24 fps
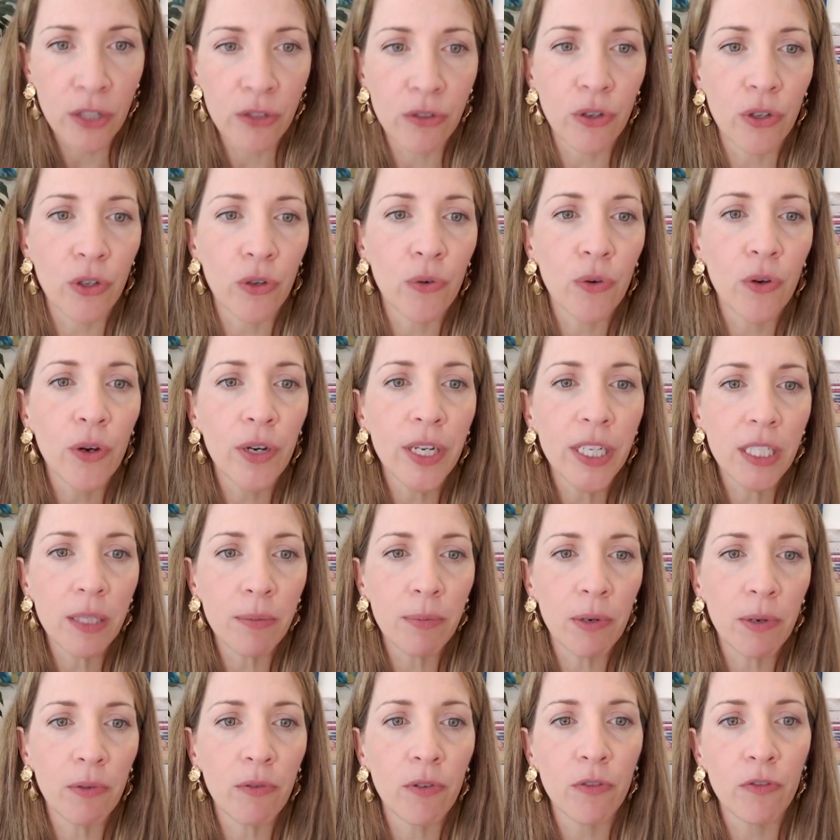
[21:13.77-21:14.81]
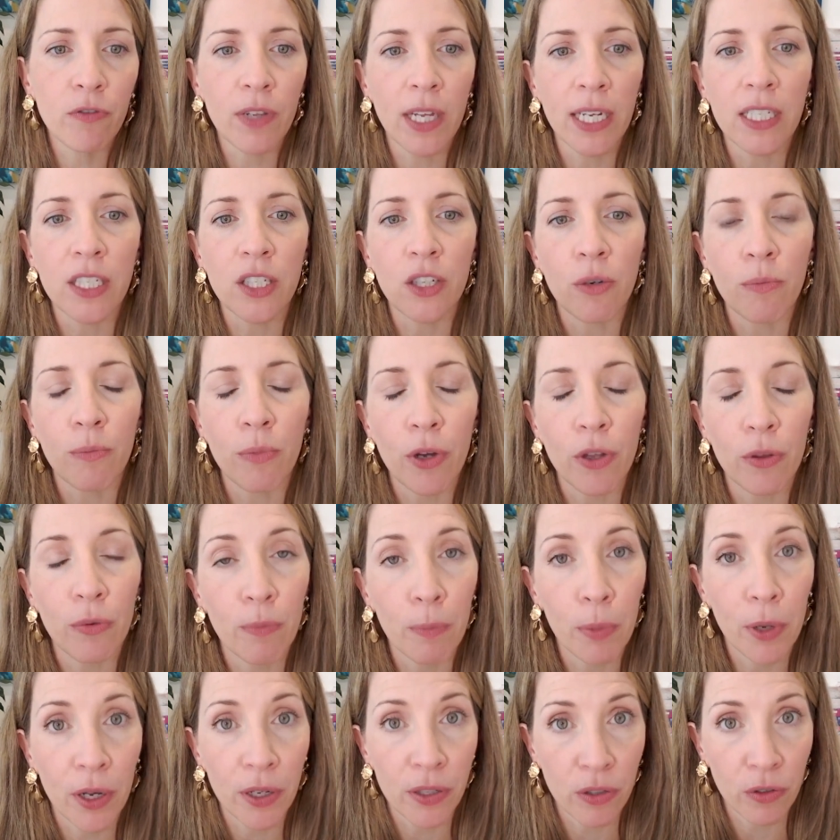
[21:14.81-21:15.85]
So you're going to be reflecting on both
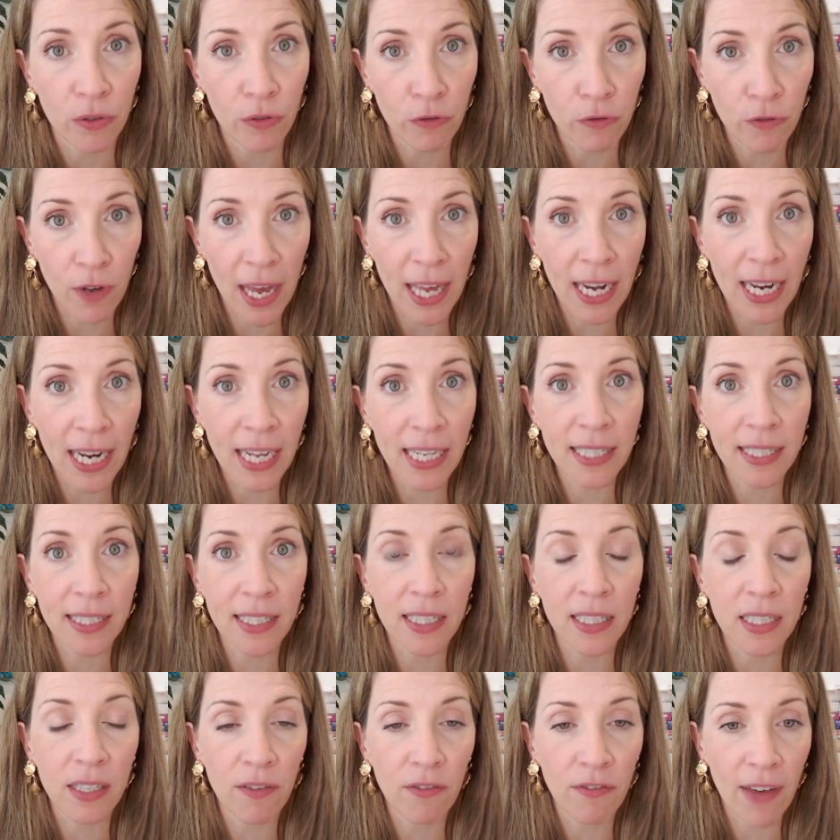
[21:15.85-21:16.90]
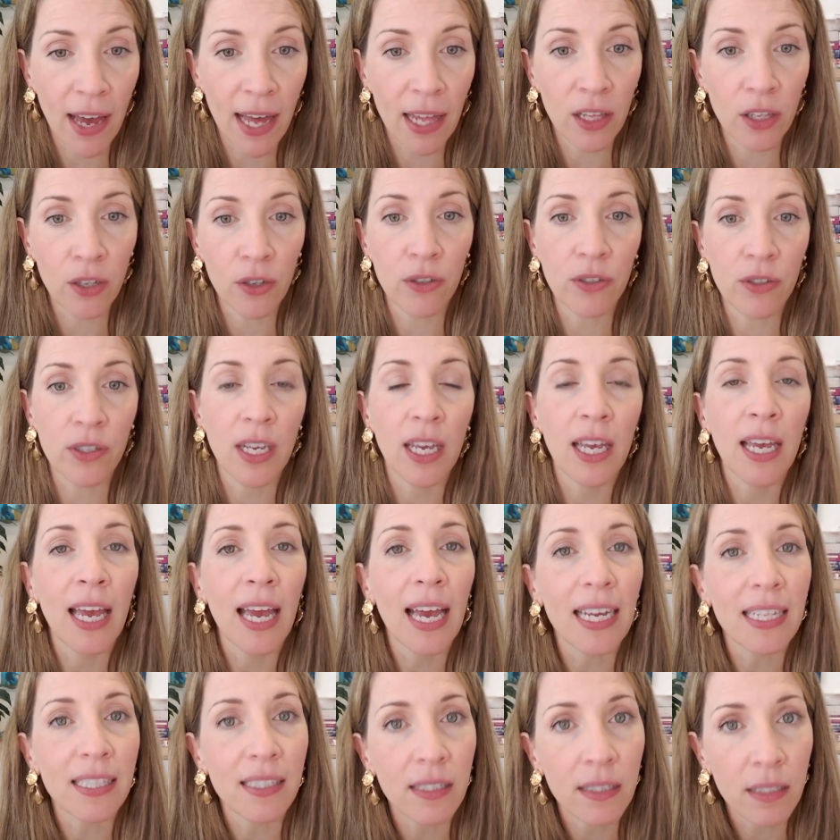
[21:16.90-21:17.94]
personal finances, values,
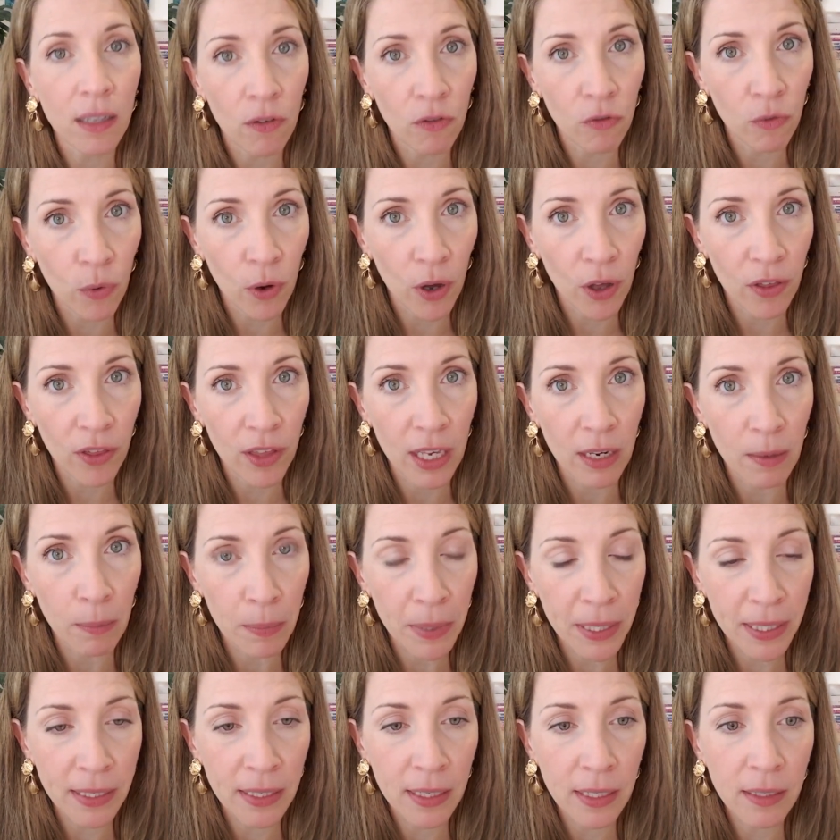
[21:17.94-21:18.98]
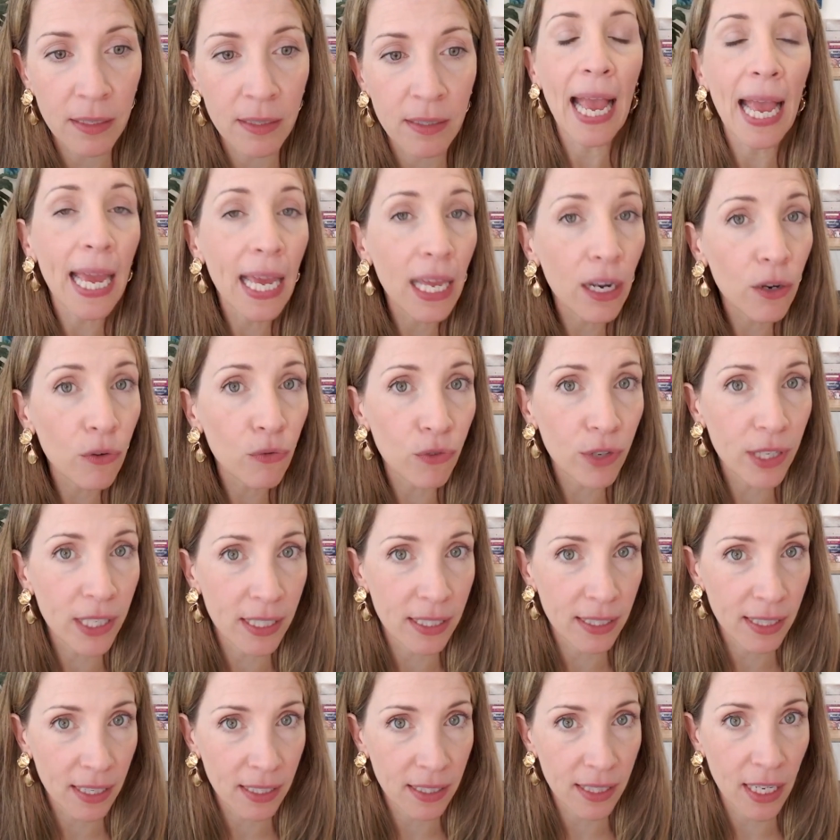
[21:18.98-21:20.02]
and self-worth in business, and
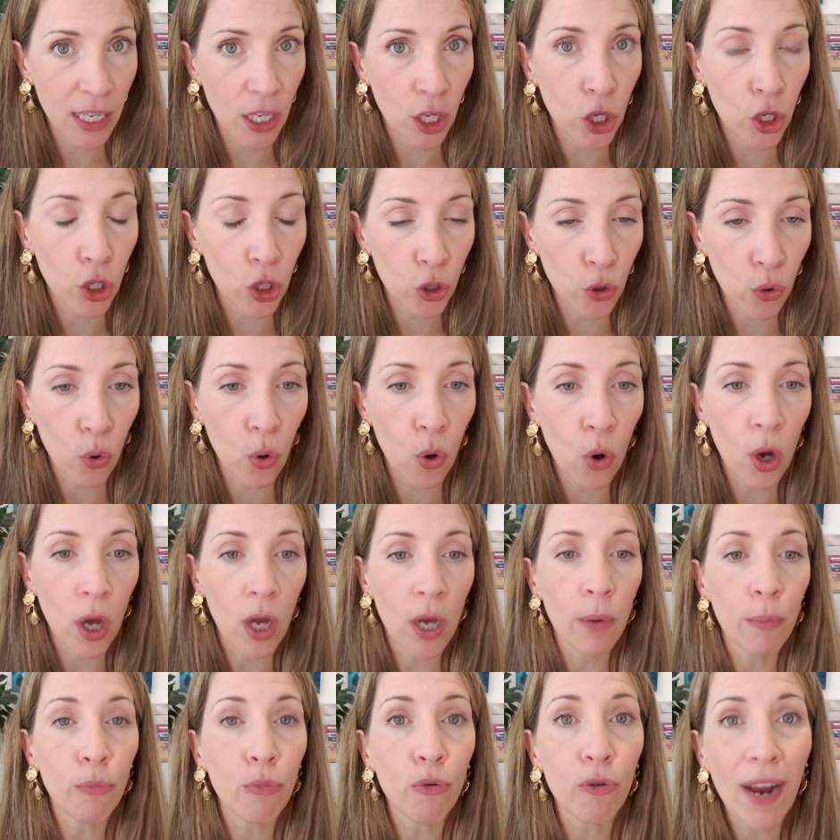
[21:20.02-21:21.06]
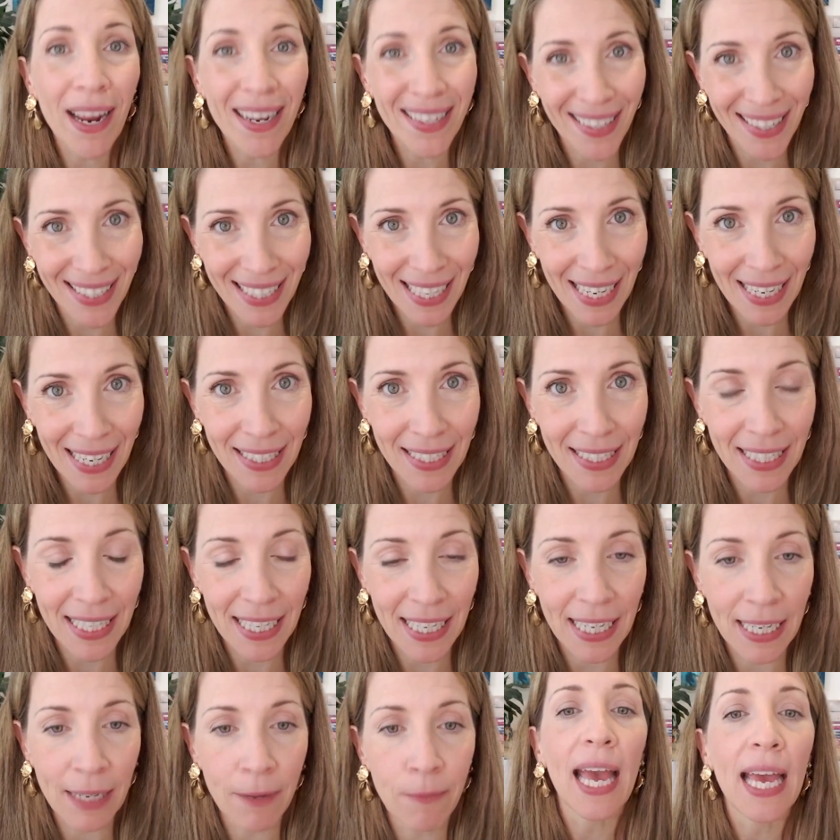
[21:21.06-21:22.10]
reassessing your brand
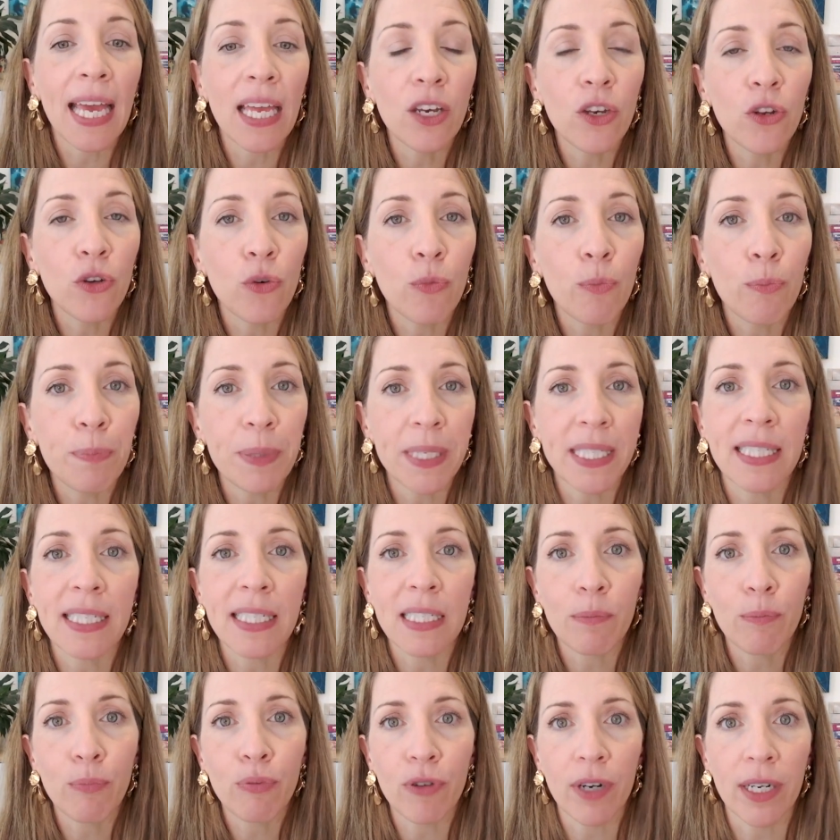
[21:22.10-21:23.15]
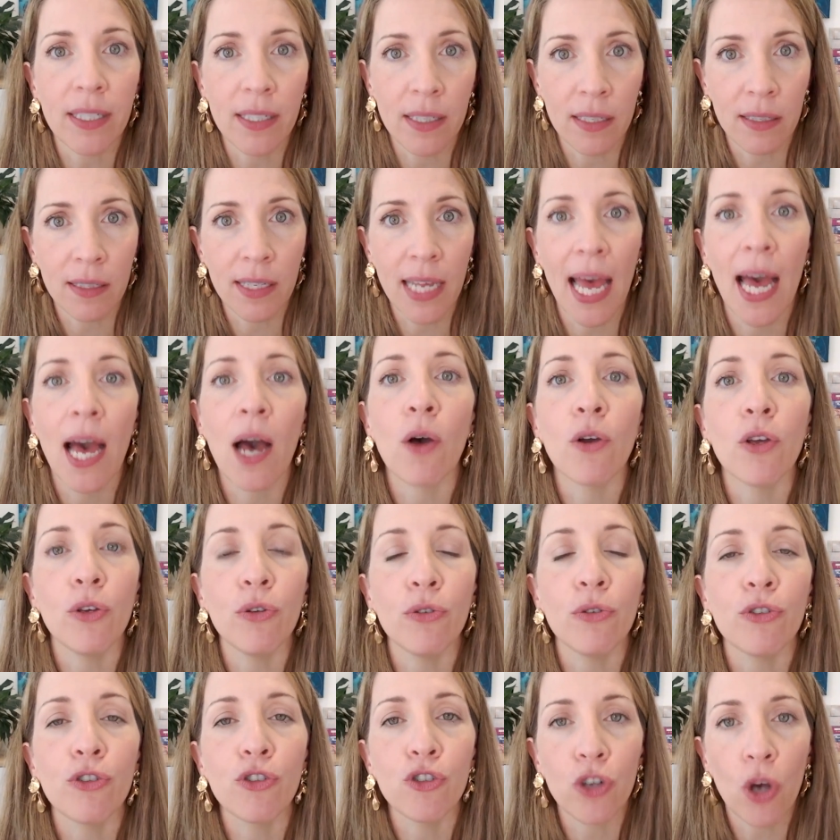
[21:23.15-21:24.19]
identity and your business presence, how
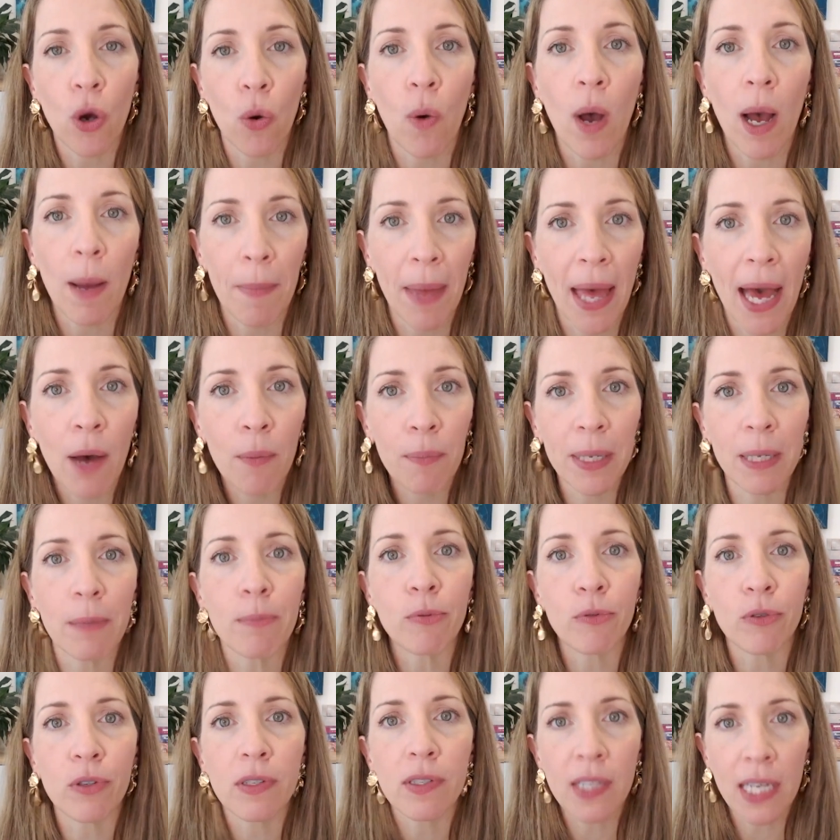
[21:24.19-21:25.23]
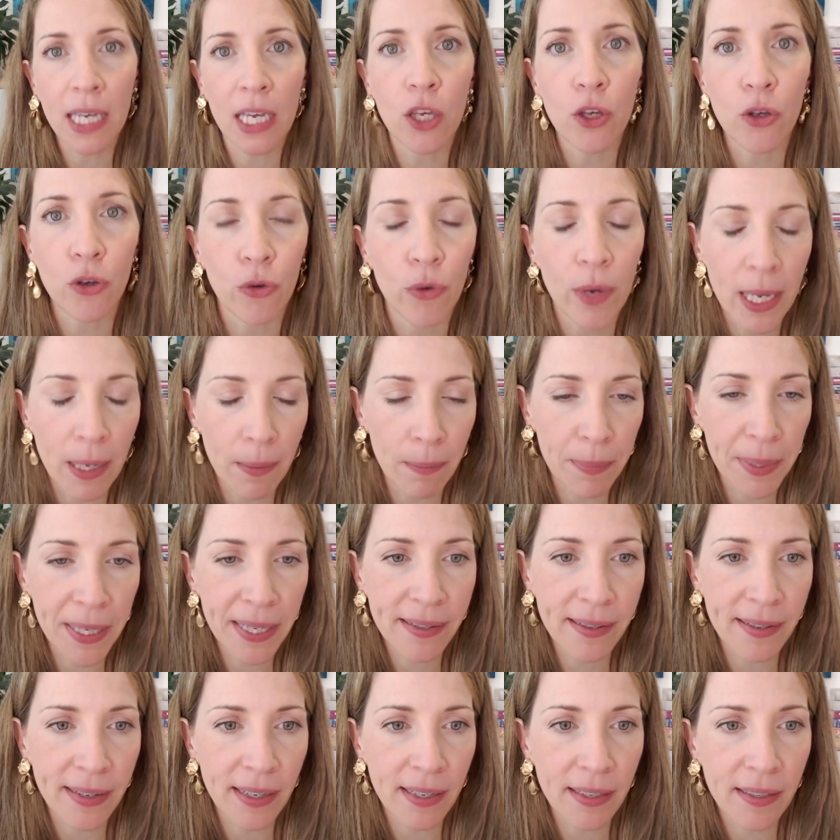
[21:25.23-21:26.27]
you show up, how people see you in
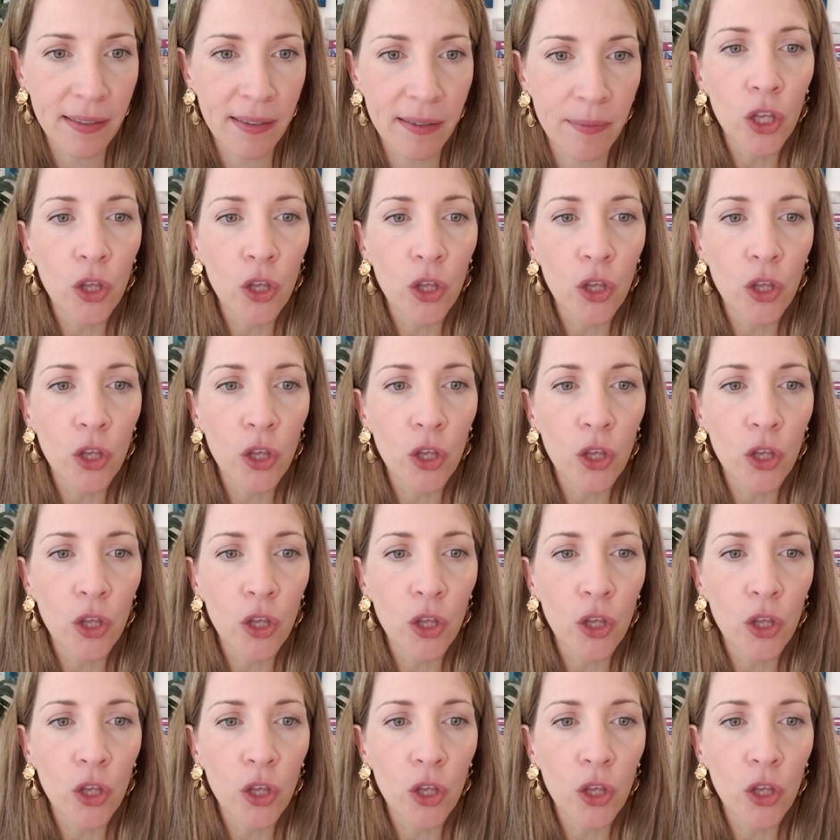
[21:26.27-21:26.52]
business.